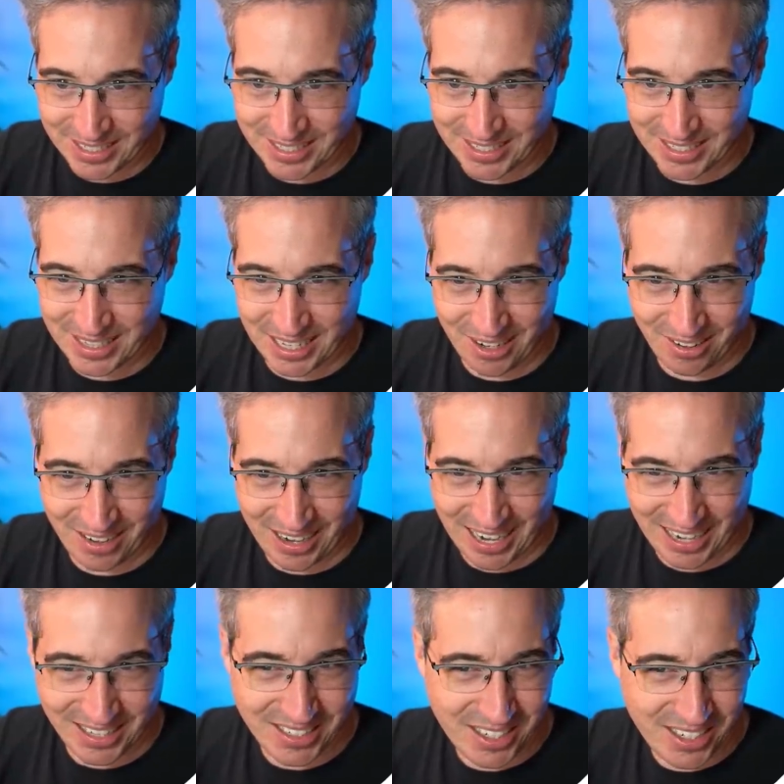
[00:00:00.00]
is there
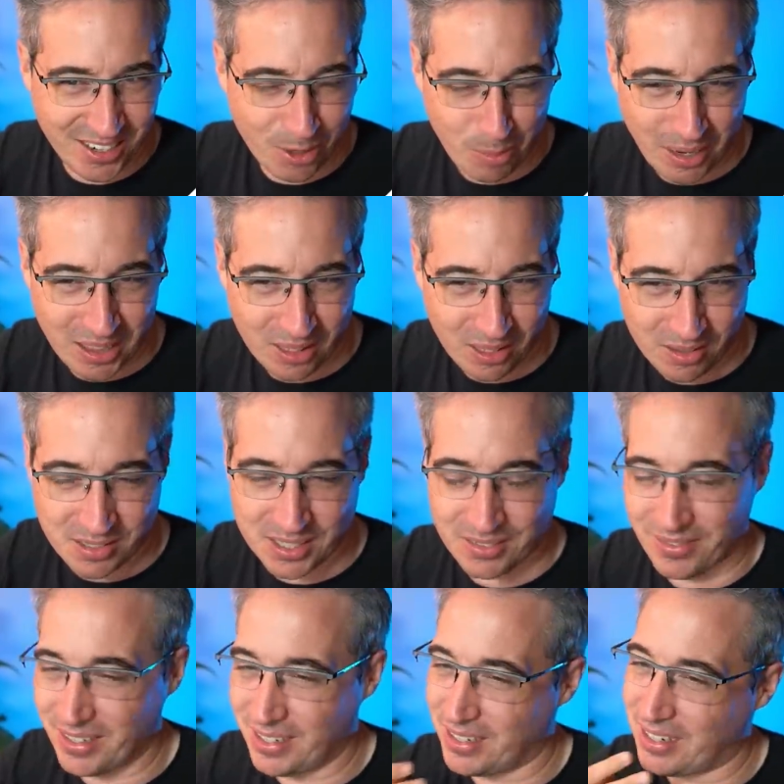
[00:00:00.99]
and here by the looks
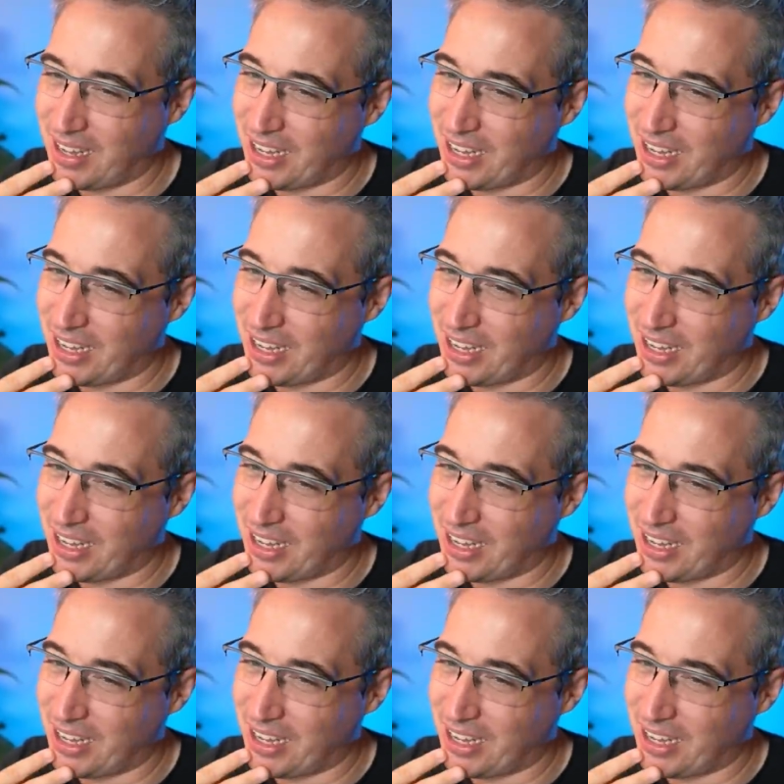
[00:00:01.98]
of it.